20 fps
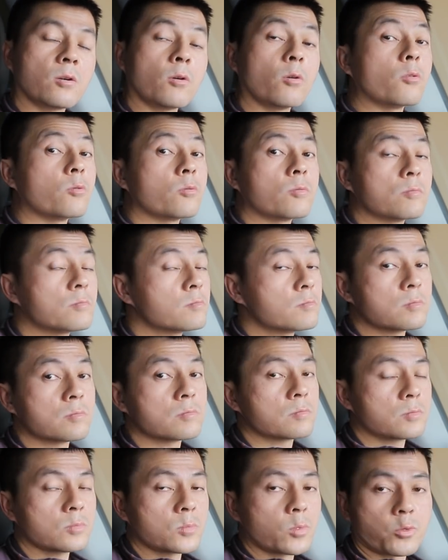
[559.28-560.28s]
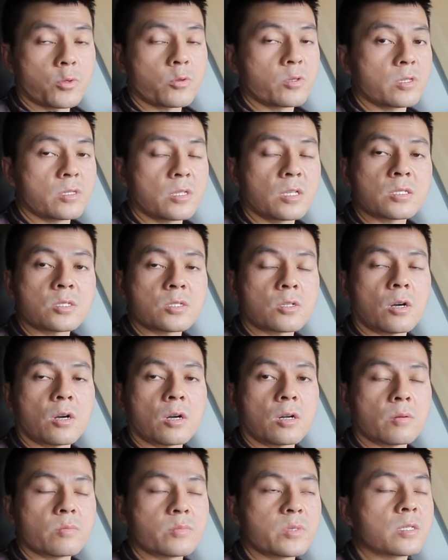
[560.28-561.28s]
on not only this
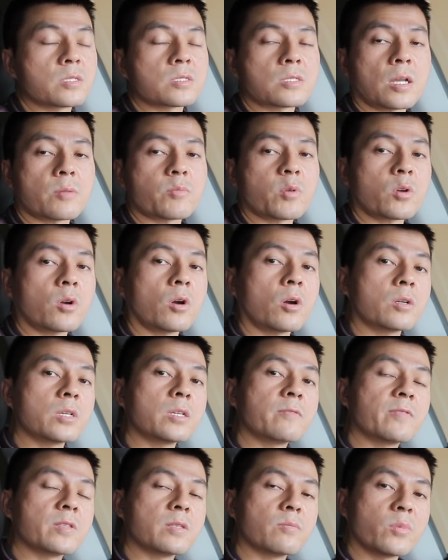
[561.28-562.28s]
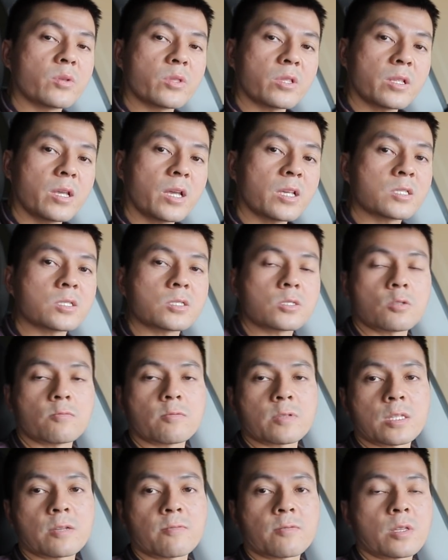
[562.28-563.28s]
car, this type of car, even the Model S or
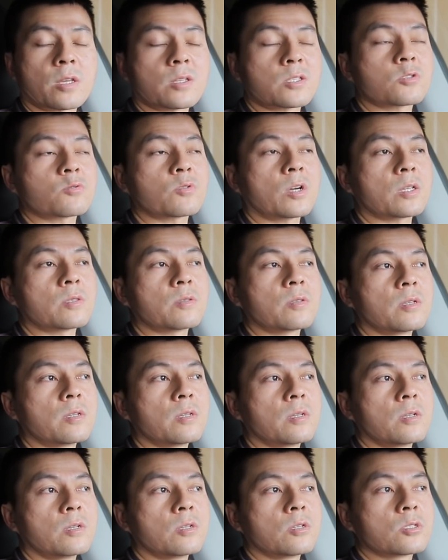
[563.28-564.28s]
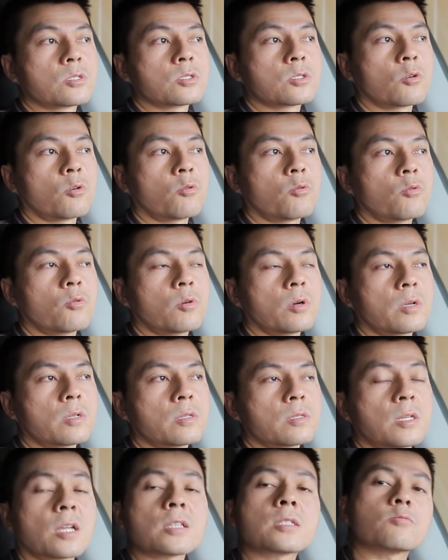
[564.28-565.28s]
whatever that I tried. So
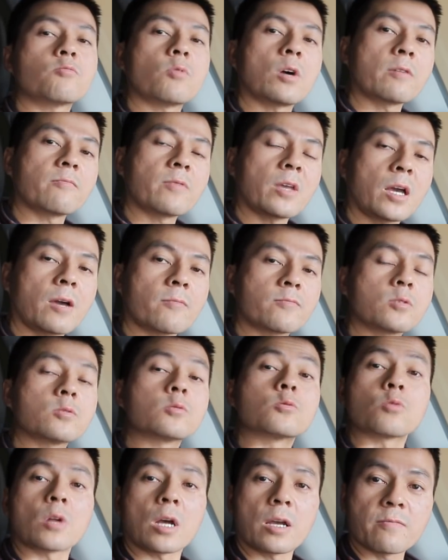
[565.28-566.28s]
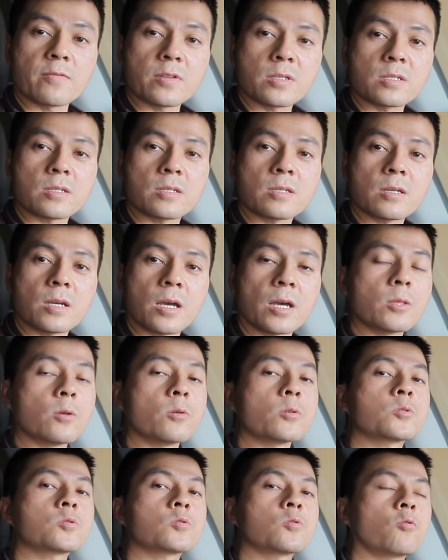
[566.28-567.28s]
that's why we have to drive it. And
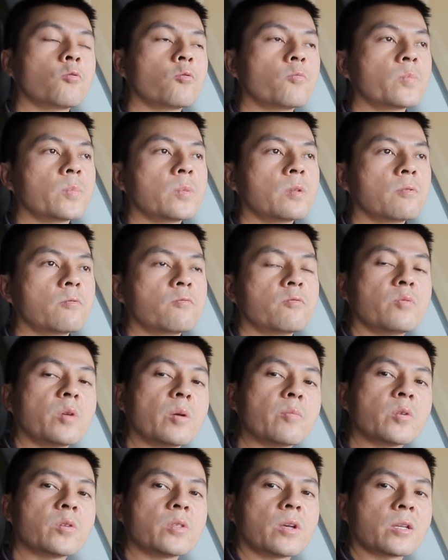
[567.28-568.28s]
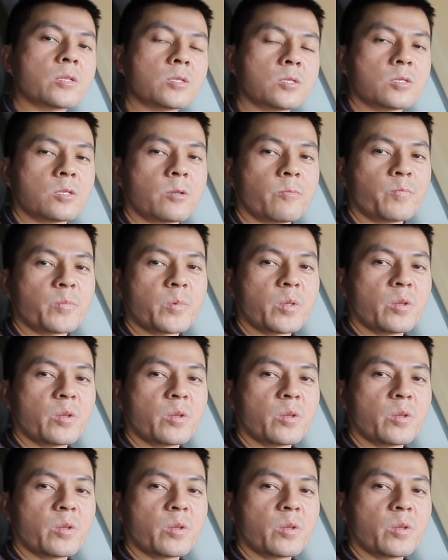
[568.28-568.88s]
also remember that